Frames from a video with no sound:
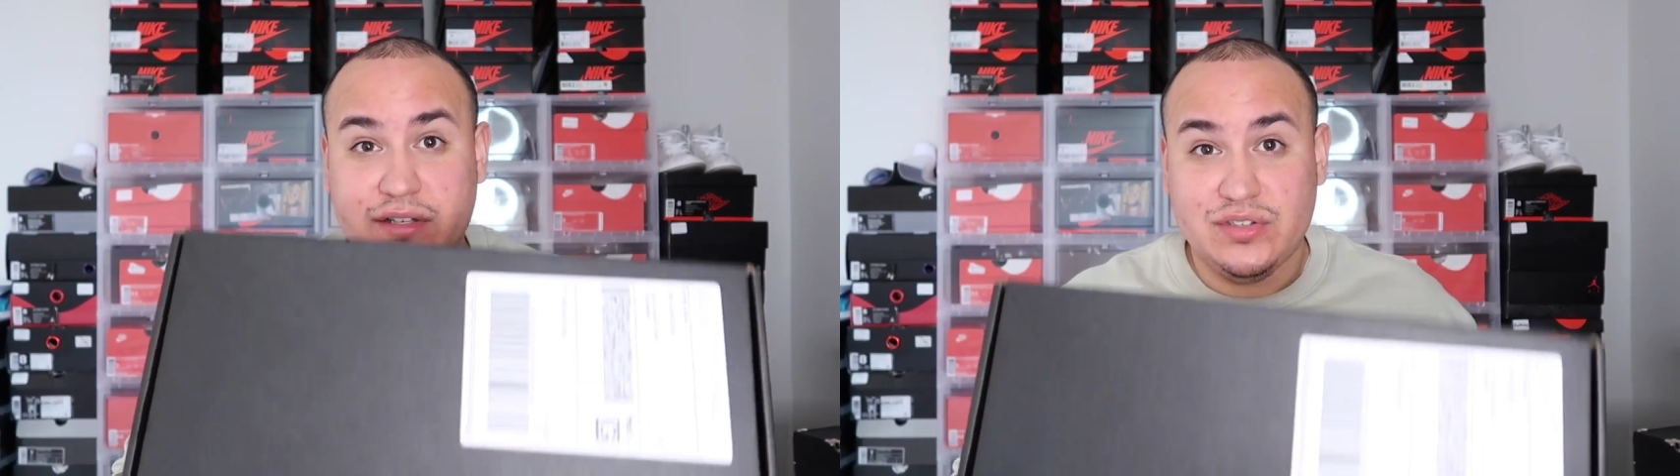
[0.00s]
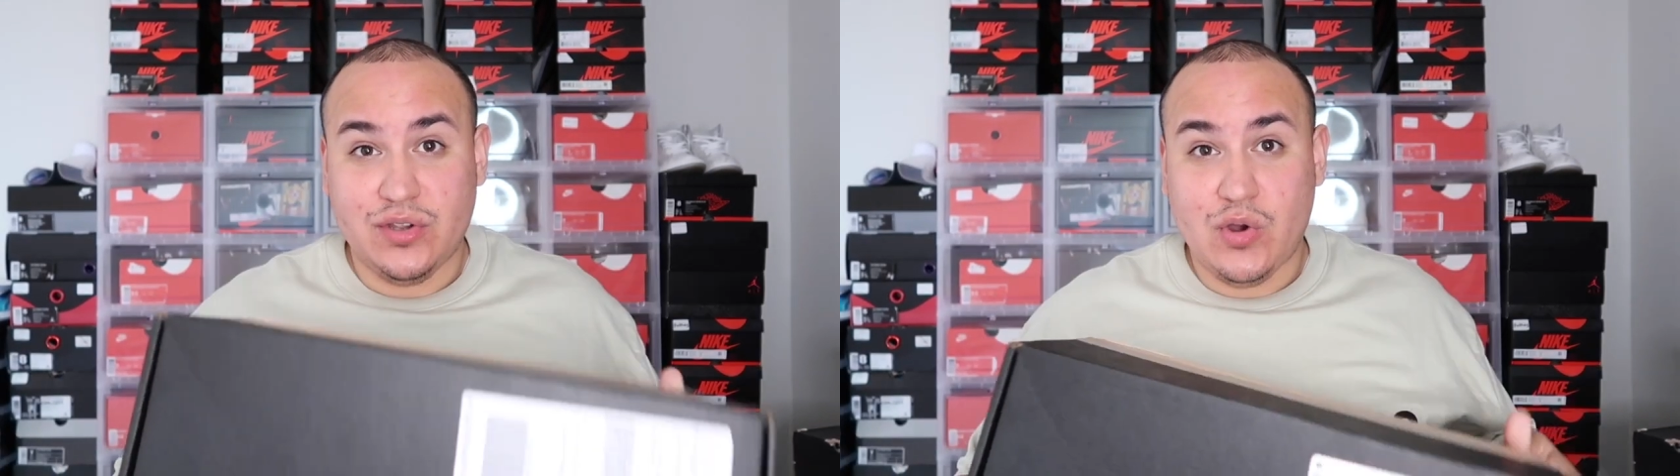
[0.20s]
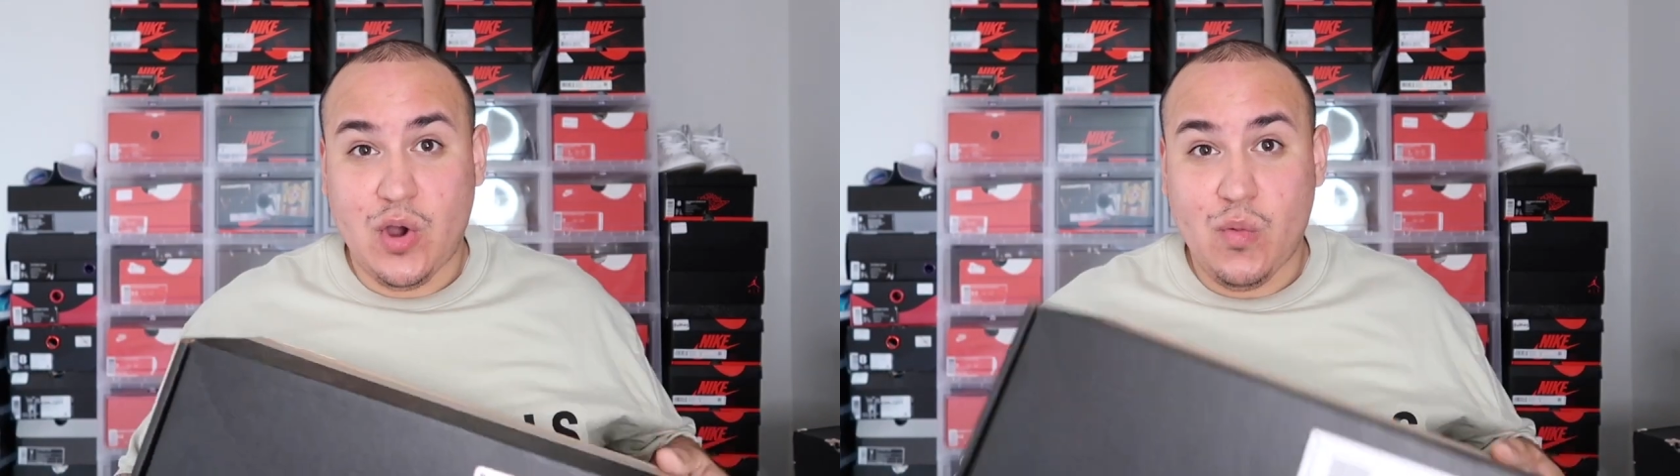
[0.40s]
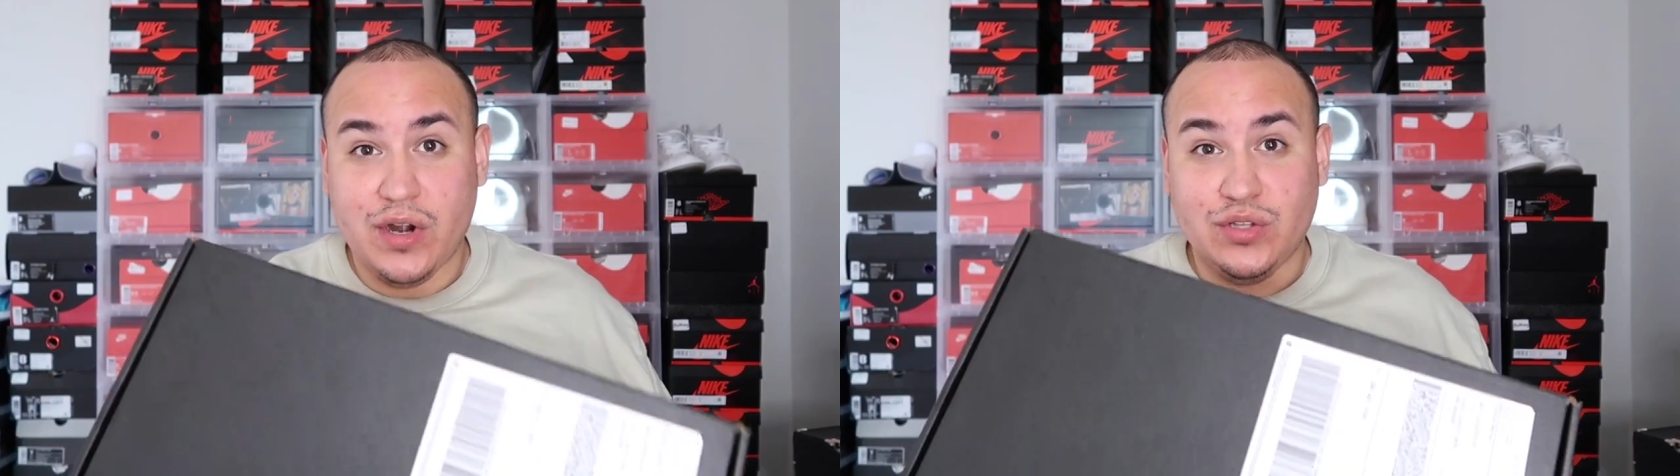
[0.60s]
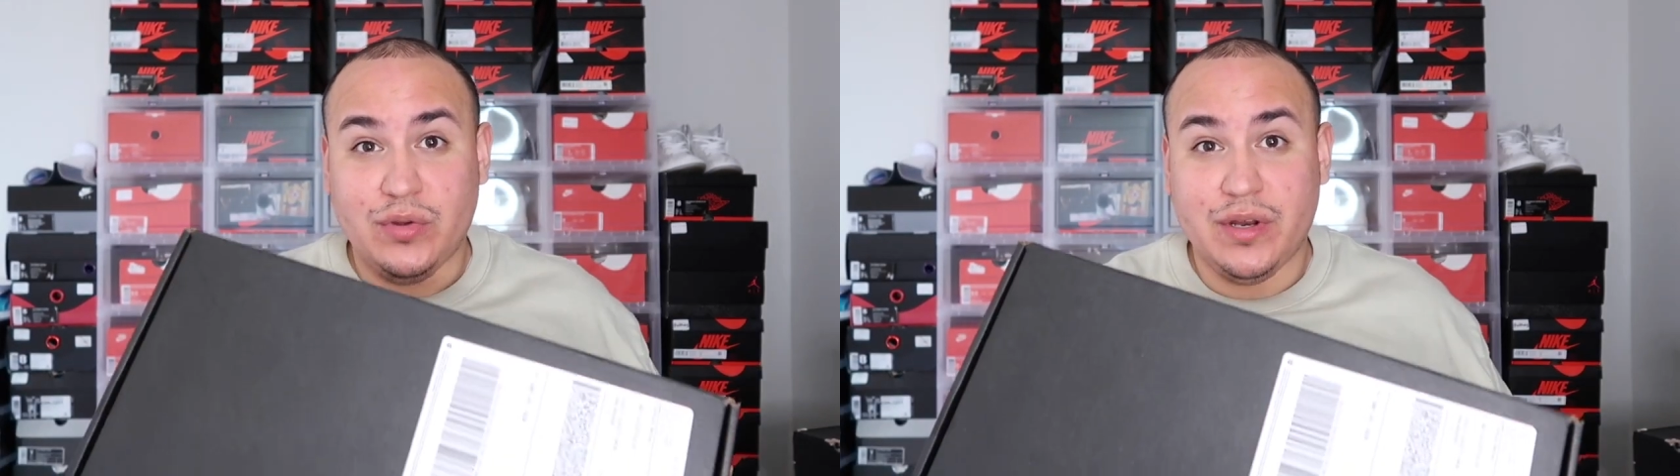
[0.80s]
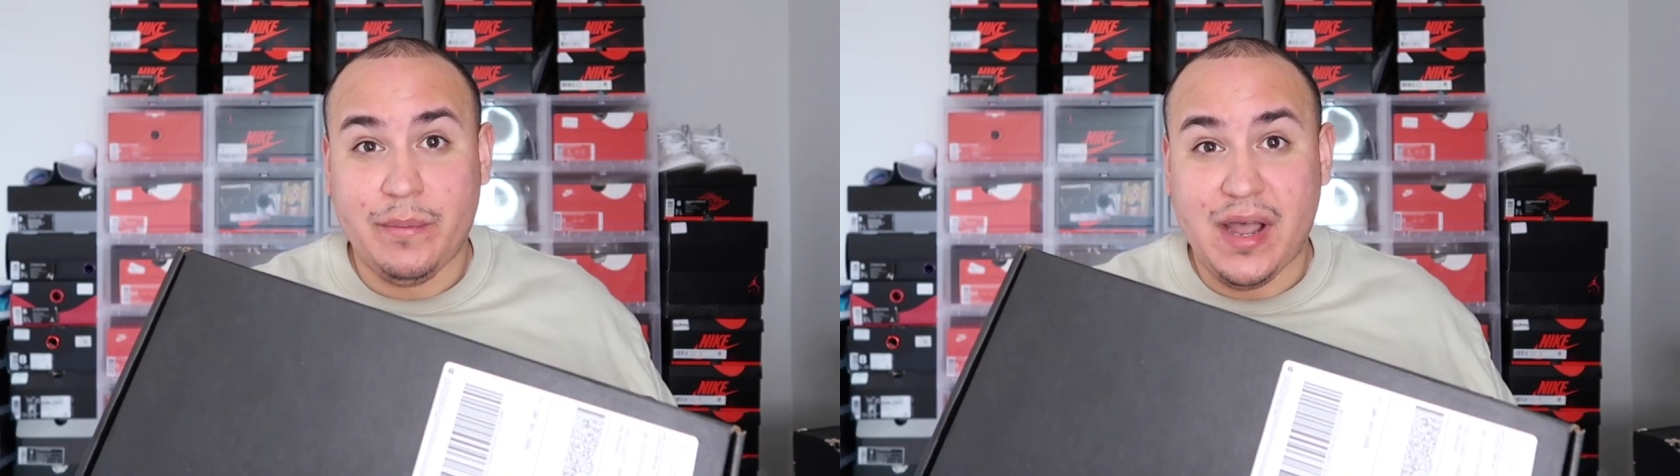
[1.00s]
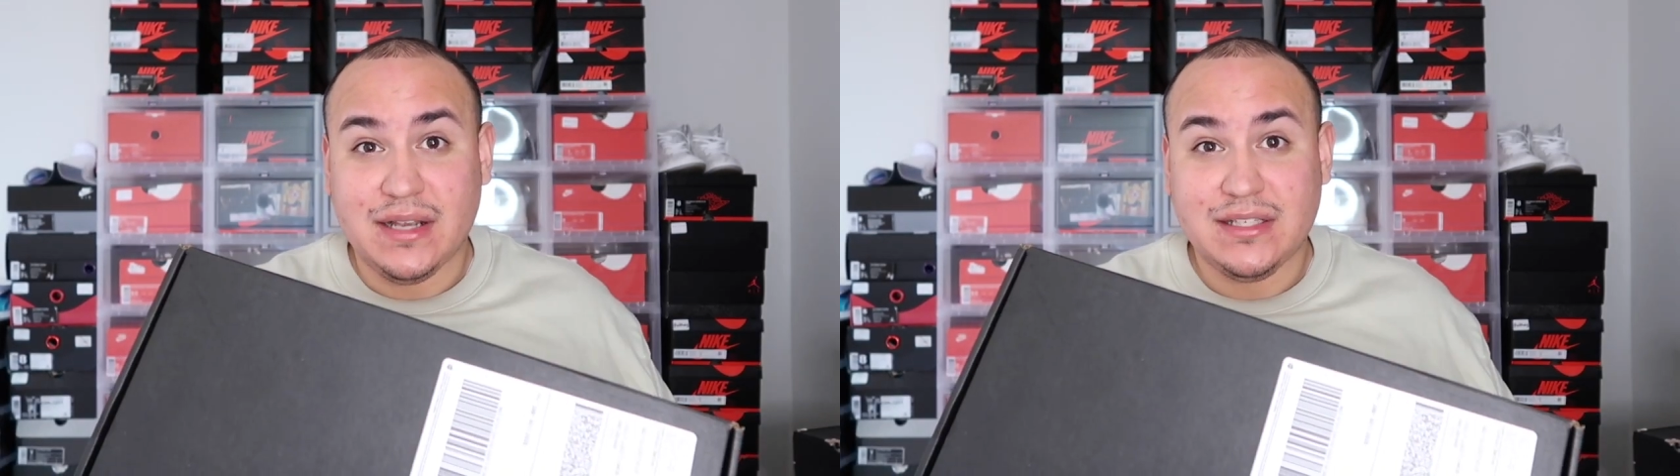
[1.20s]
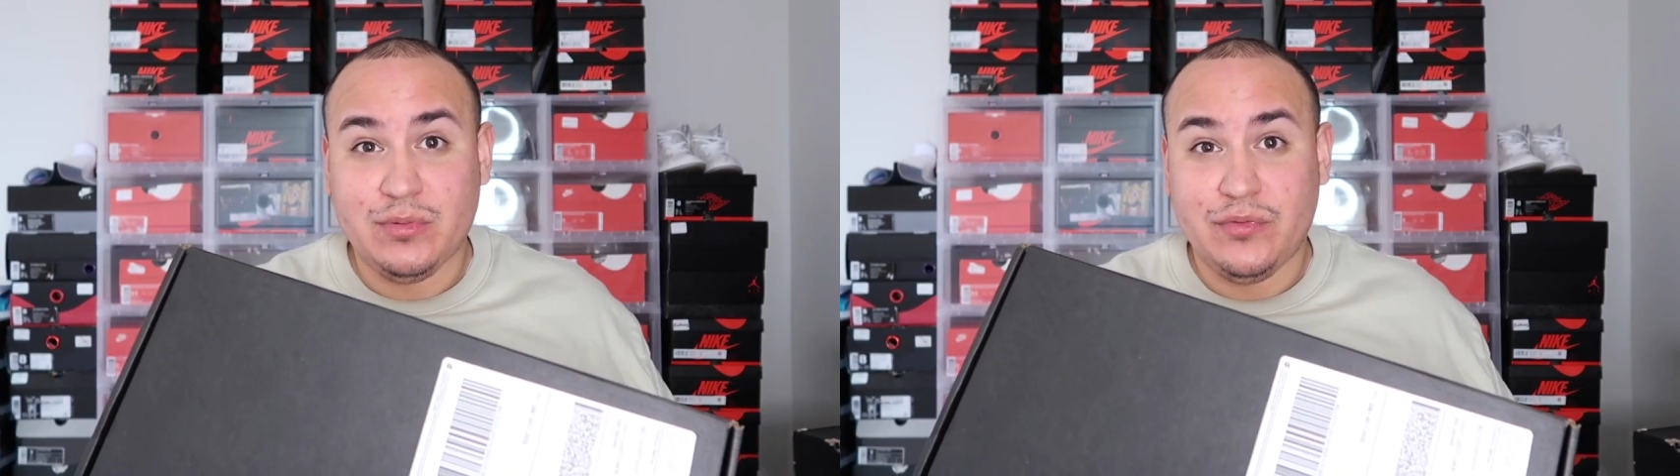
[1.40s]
So I want to do an unboxing